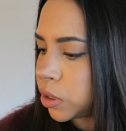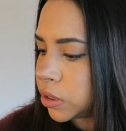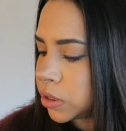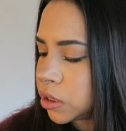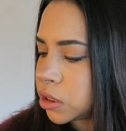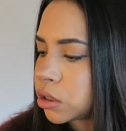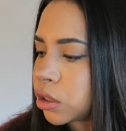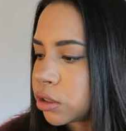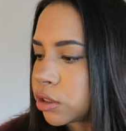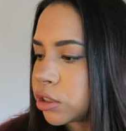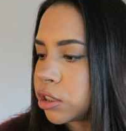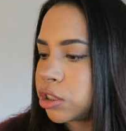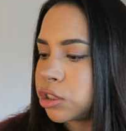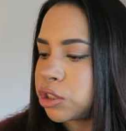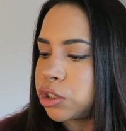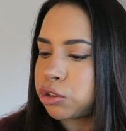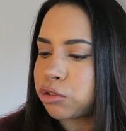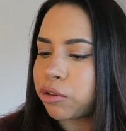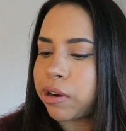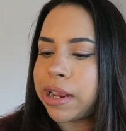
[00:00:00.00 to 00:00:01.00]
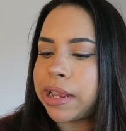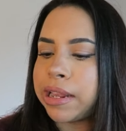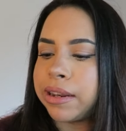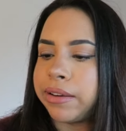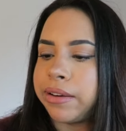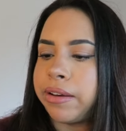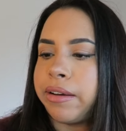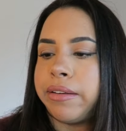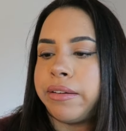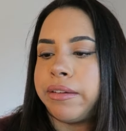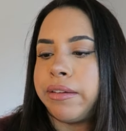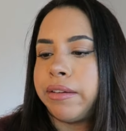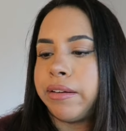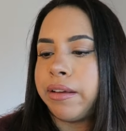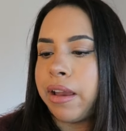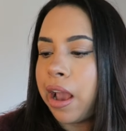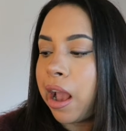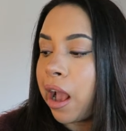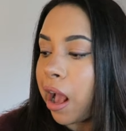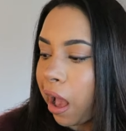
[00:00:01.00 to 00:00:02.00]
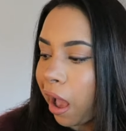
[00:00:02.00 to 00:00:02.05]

This is Australian.